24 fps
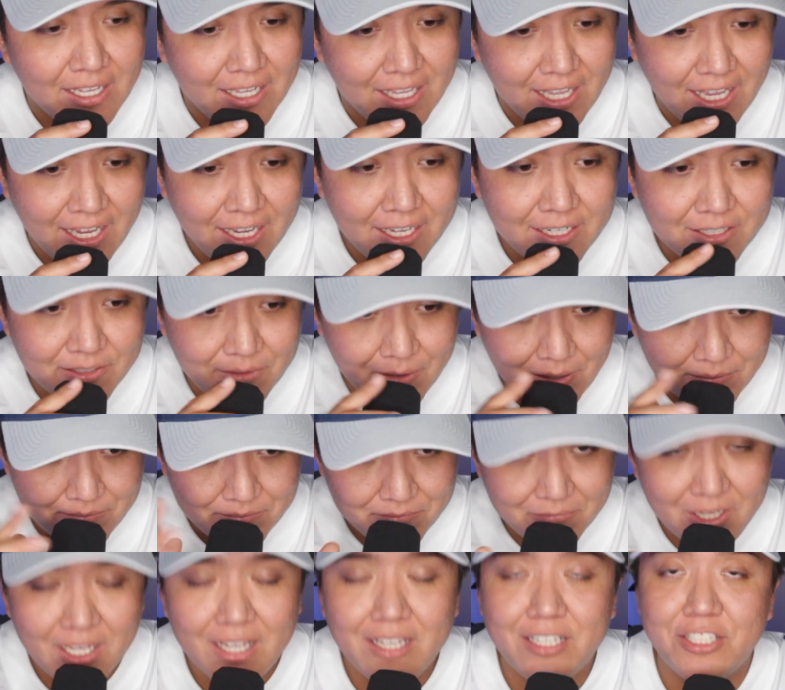
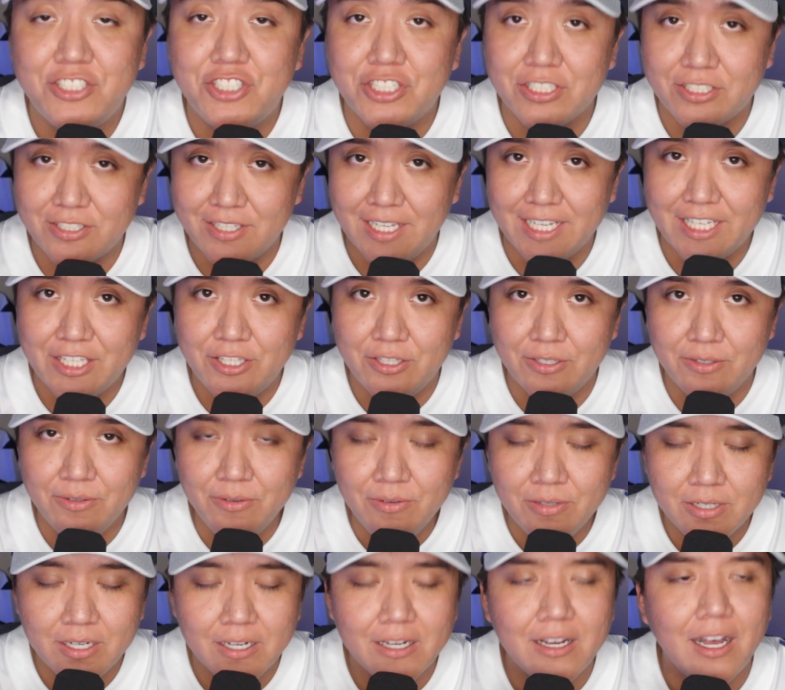And just like
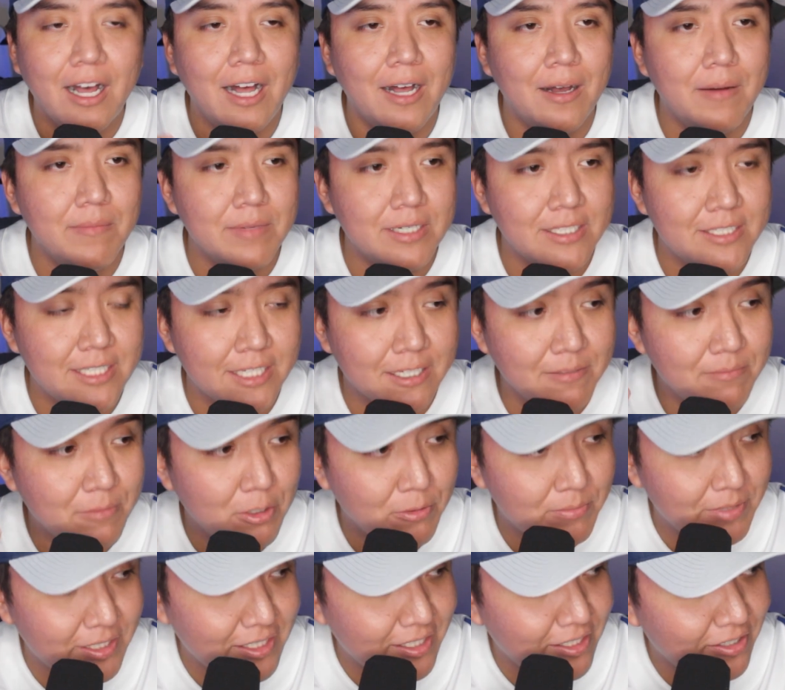you, I'm going to take a
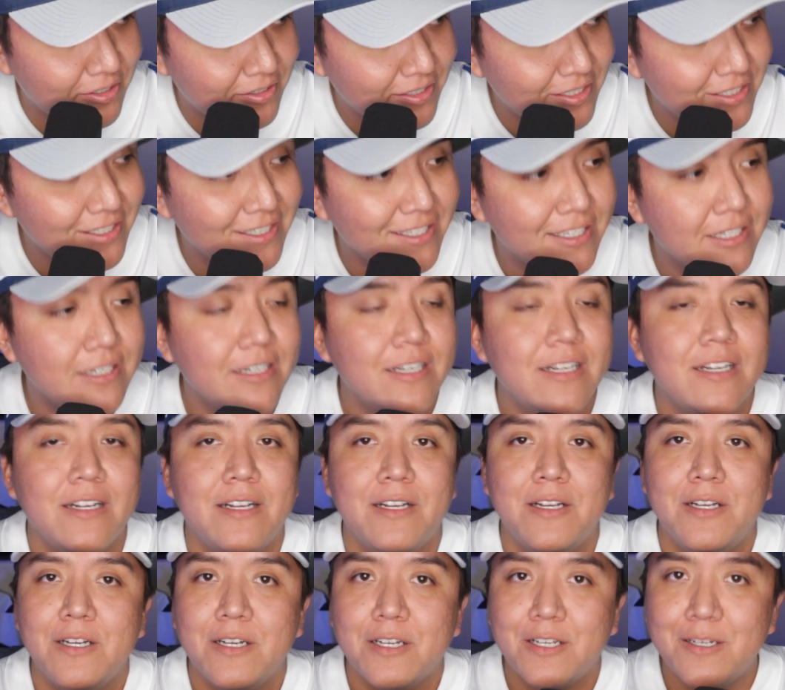moment here to
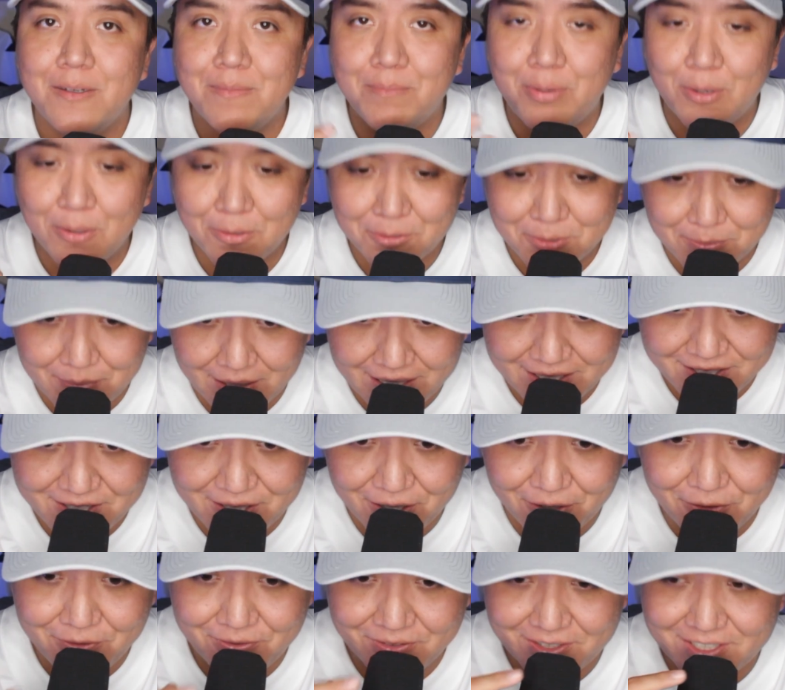compose
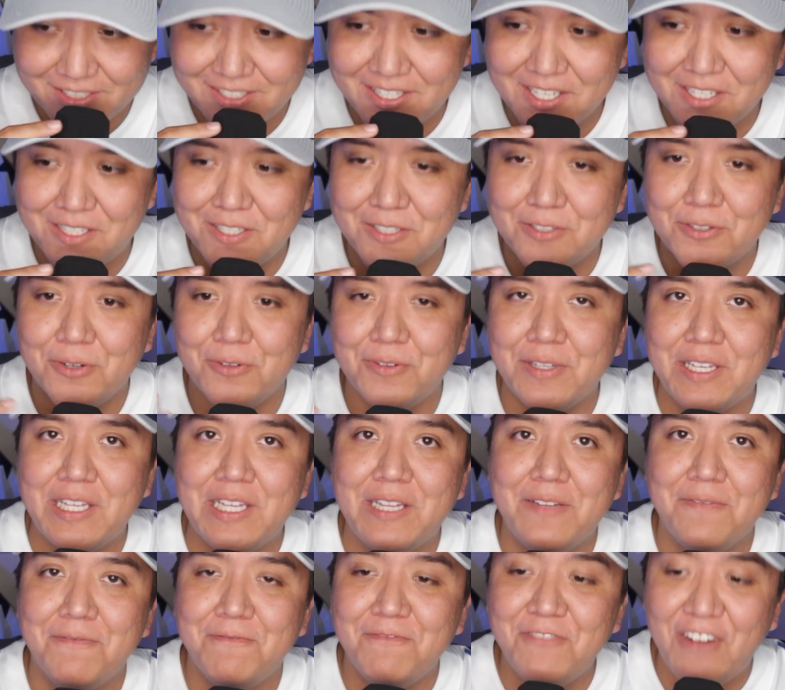myself because this is
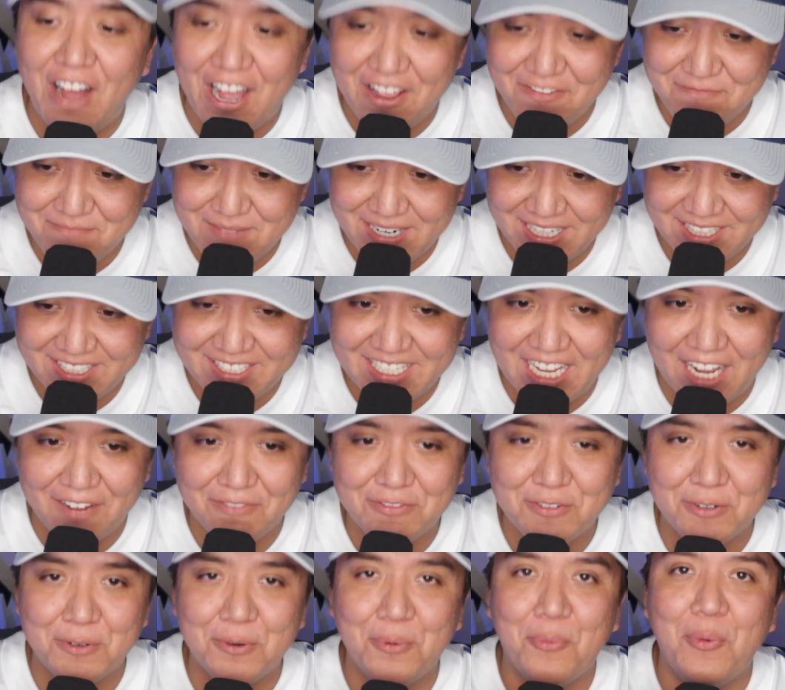only 5 minutes
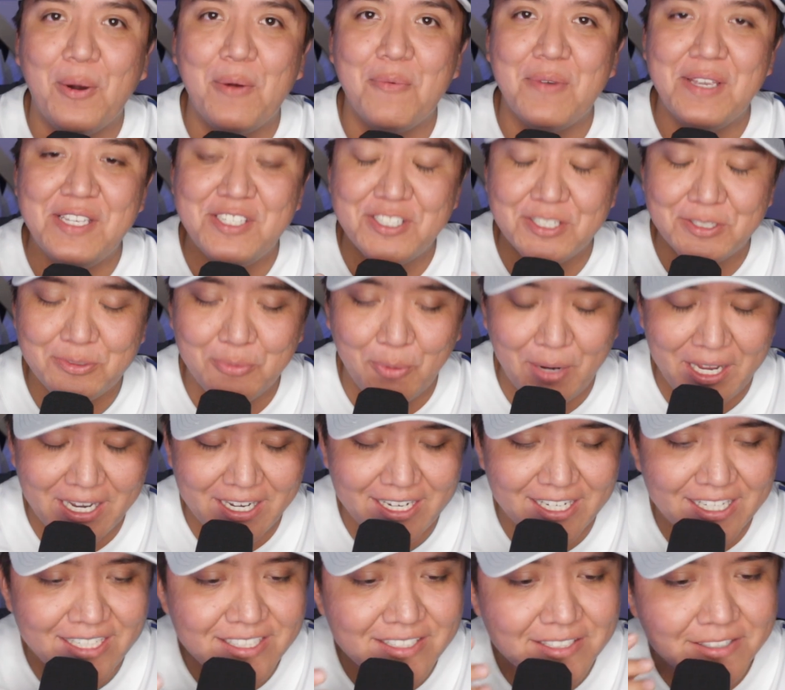after what we just
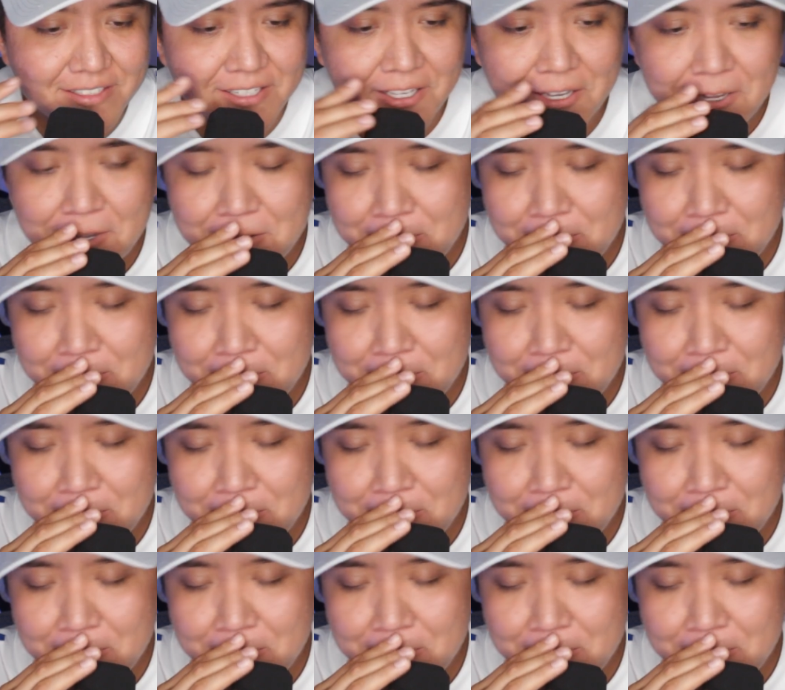witnessed.